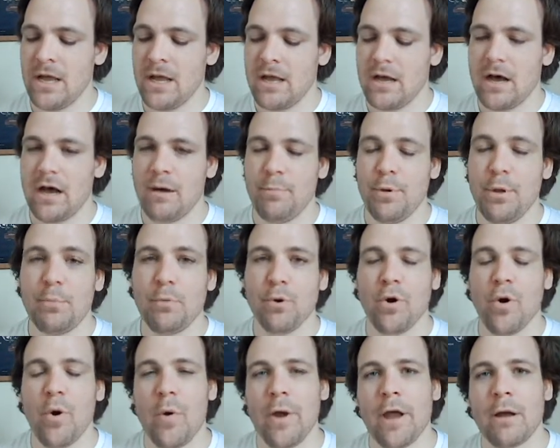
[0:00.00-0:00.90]
People
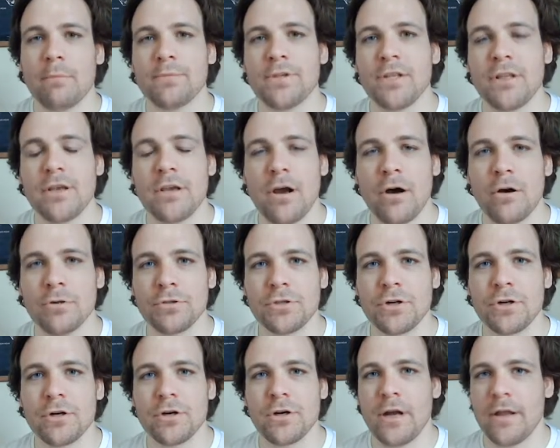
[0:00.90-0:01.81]
going up to the
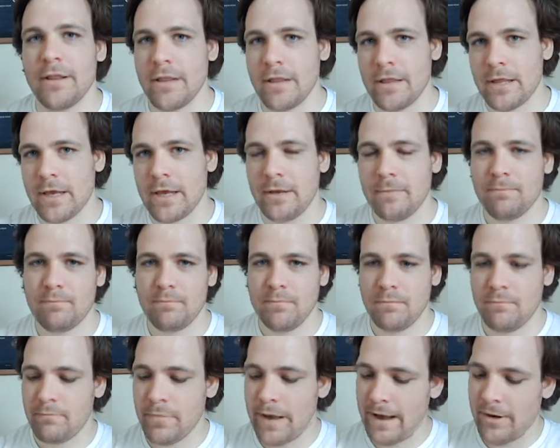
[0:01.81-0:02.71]
altar and then they
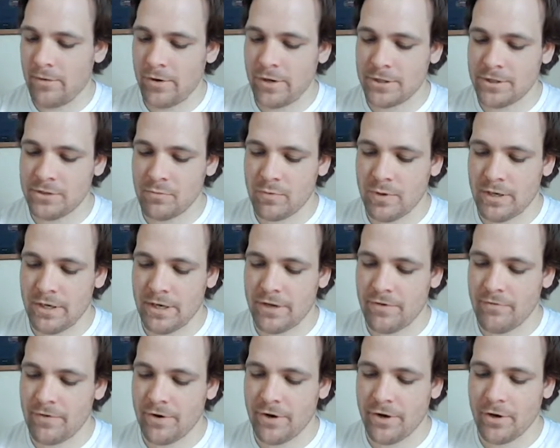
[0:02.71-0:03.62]
bow onto one knee
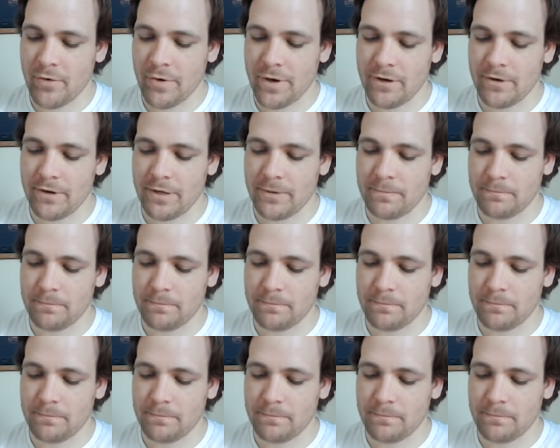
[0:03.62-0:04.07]
very quickly.